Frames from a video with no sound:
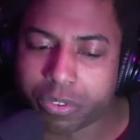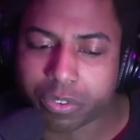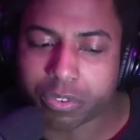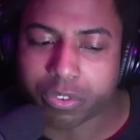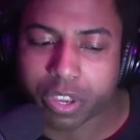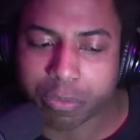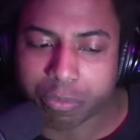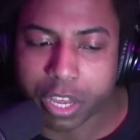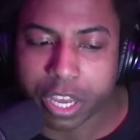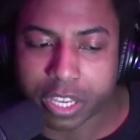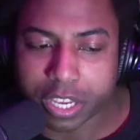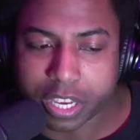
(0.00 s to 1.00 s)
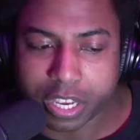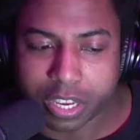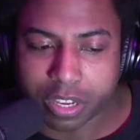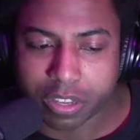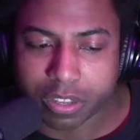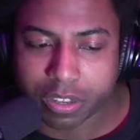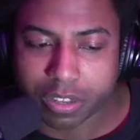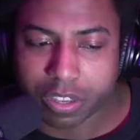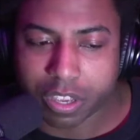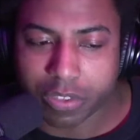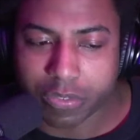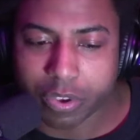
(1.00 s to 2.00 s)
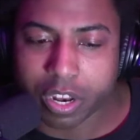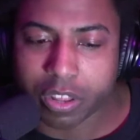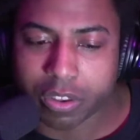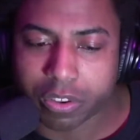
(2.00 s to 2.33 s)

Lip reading: you take like if you had a